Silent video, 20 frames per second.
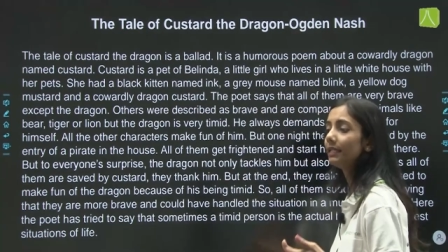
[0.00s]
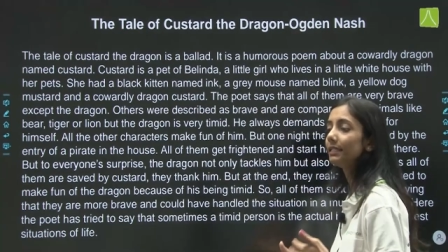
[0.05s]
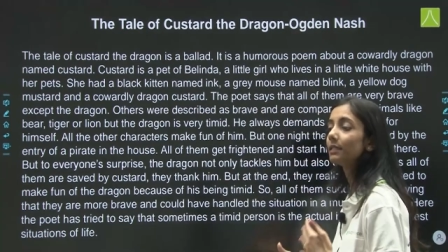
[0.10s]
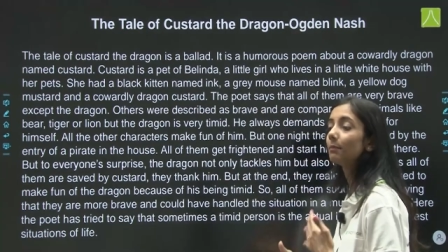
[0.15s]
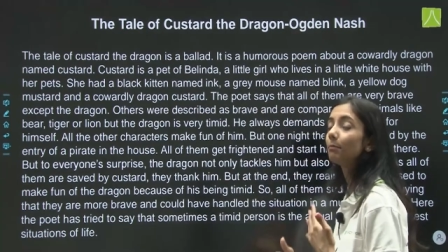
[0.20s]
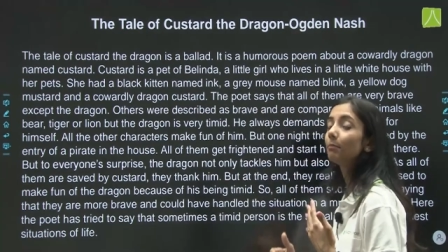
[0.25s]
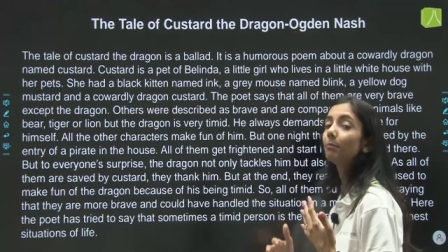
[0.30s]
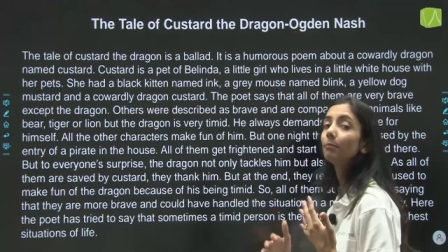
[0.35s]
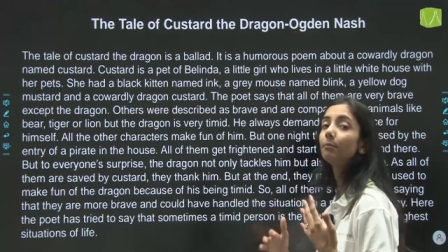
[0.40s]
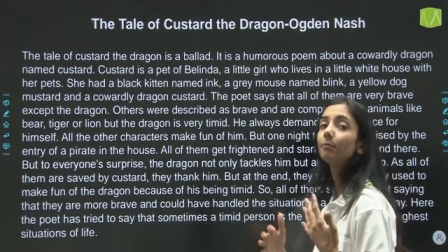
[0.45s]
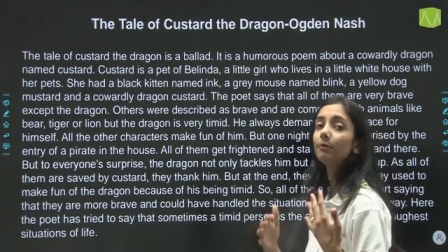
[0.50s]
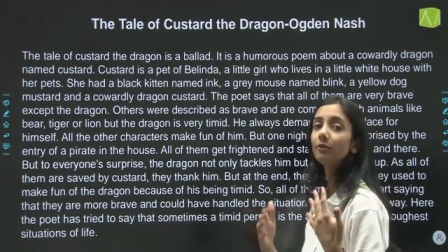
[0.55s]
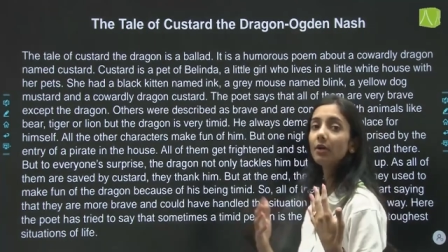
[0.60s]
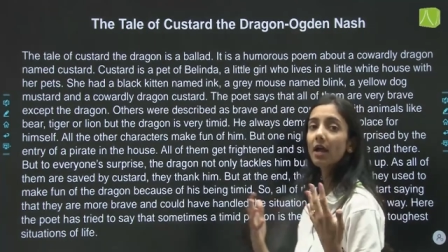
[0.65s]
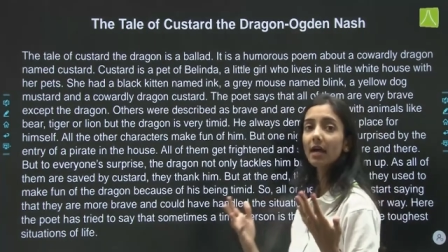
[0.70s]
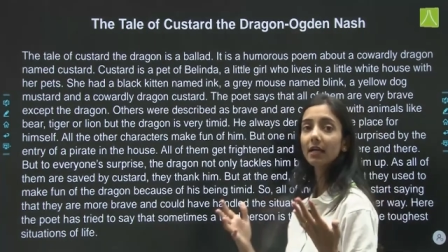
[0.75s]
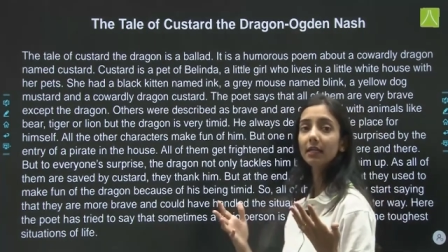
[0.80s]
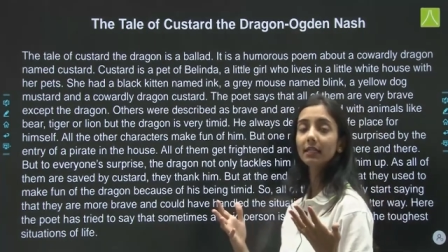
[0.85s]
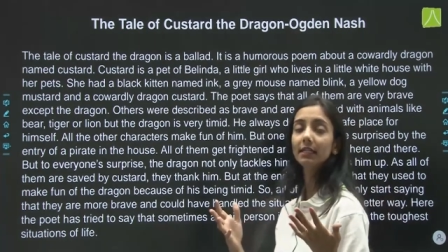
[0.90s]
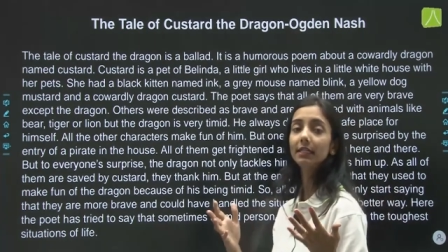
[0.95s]
He is a
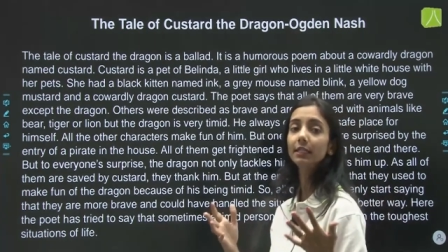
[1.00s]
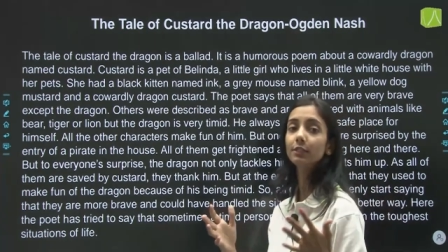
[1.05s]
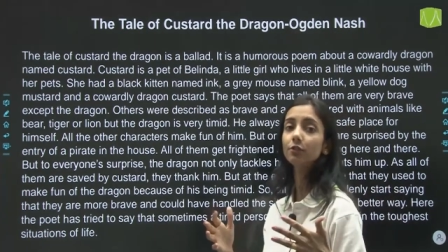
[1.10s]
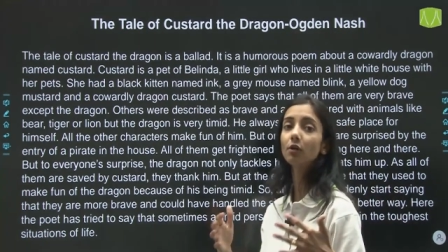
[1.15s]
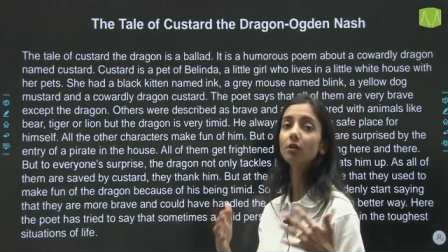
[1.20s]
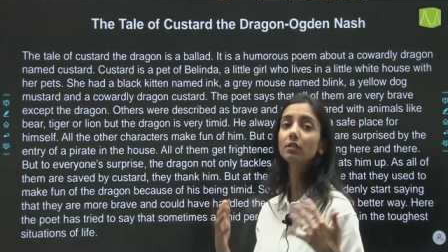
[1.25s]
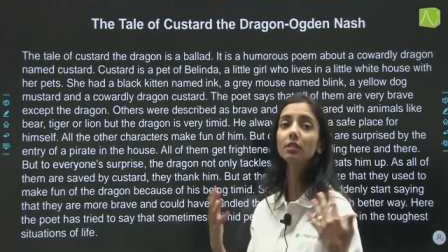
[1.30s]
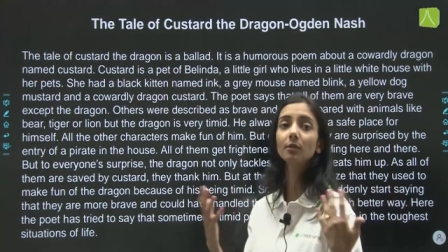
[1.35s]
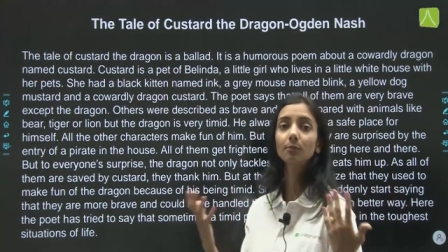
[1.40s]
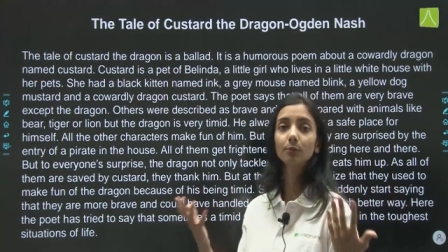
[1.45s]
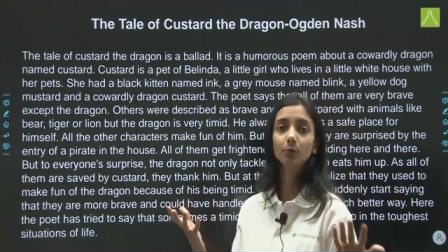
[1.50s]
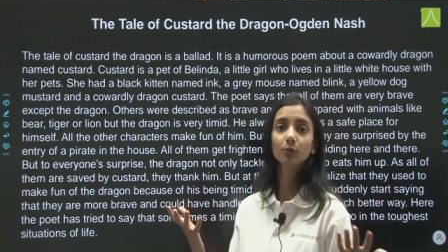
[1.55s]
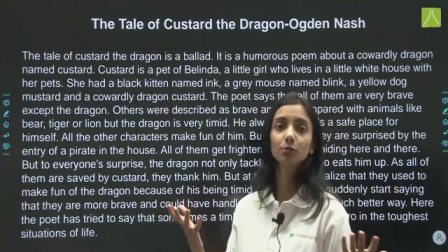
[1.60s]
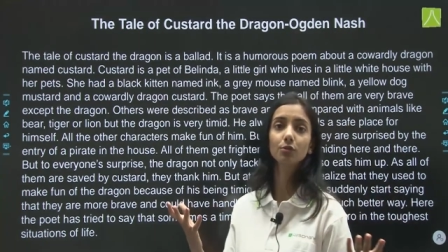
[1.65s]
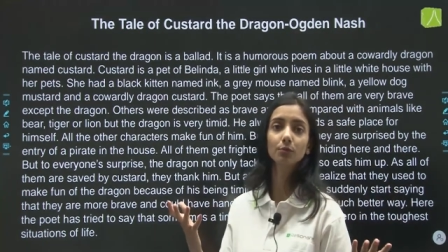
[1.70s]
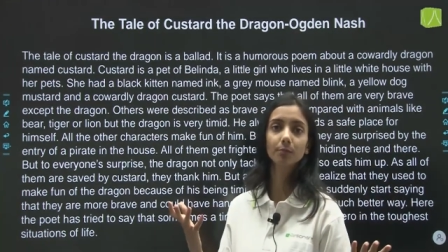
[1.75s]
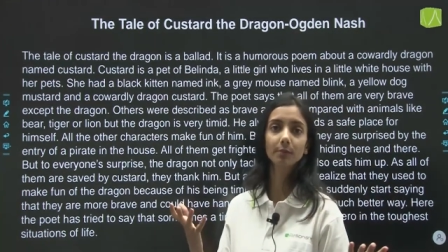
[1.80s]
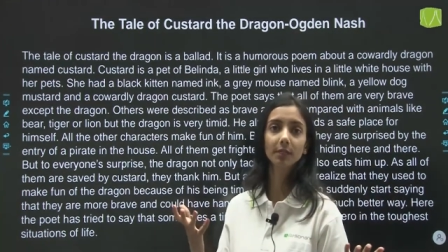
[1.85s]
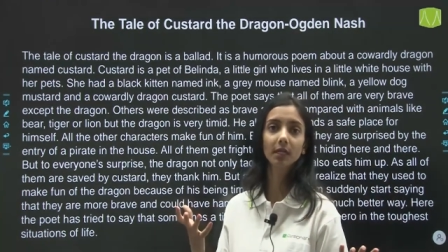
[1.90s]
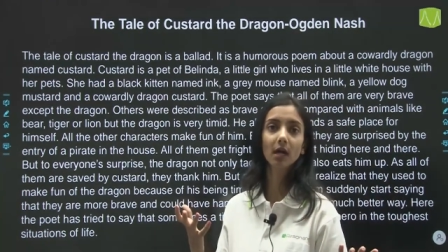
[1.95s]
dragon. He is not
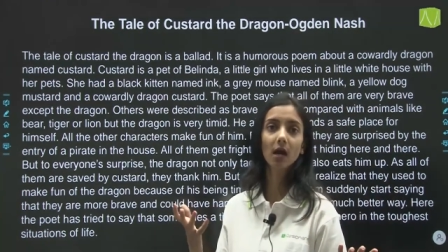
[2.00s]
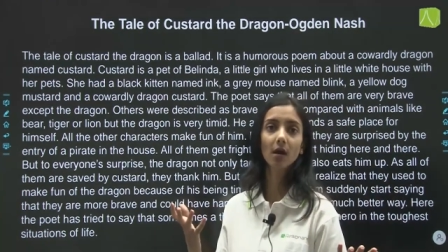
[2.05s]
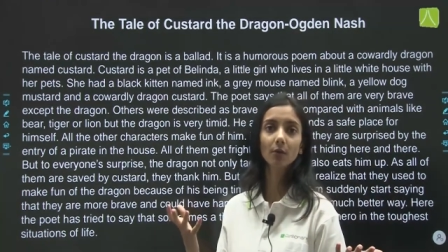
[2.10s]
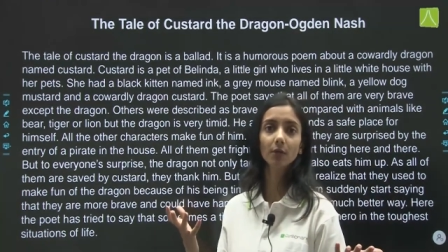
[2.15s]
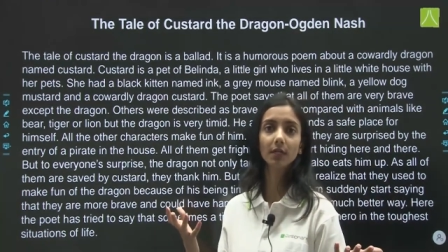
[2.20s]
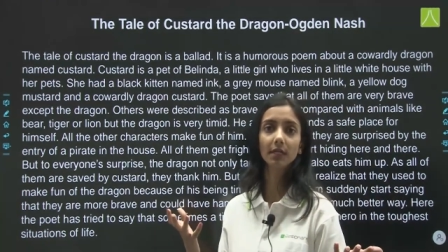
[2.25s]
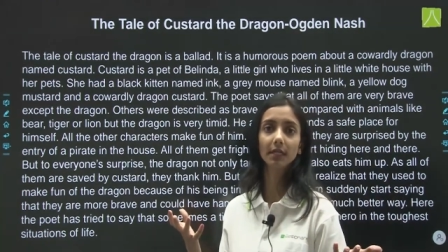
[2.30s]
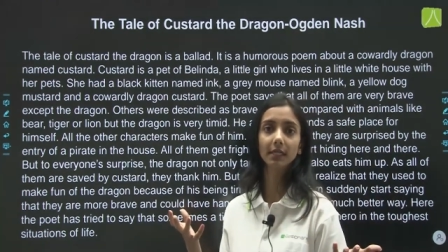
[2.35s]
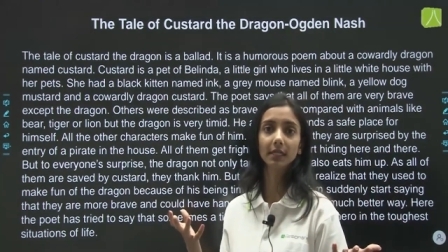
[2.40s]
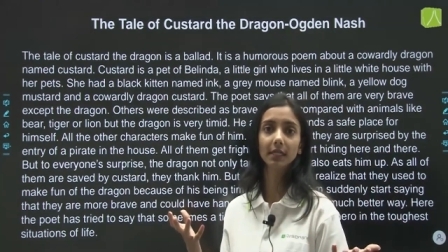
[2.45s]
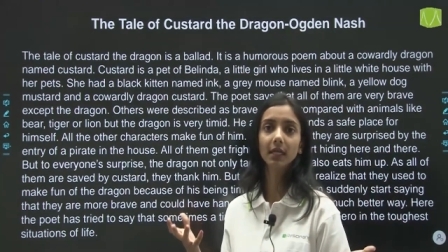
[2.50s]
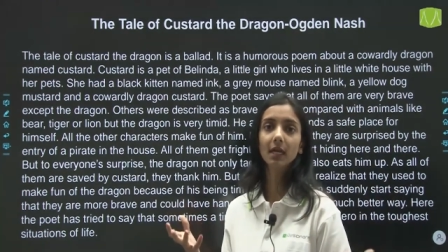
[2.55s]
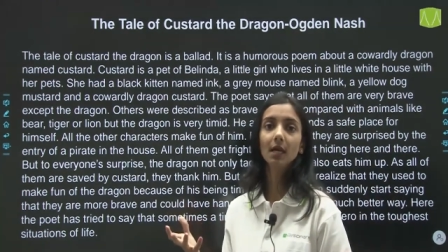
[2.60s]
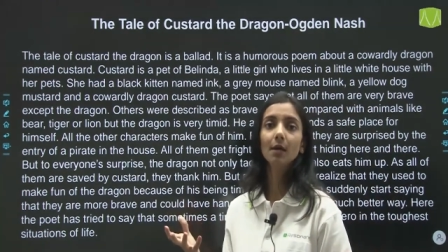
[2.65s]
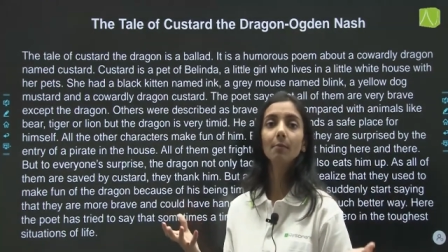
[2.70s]
supposed to be cowardly,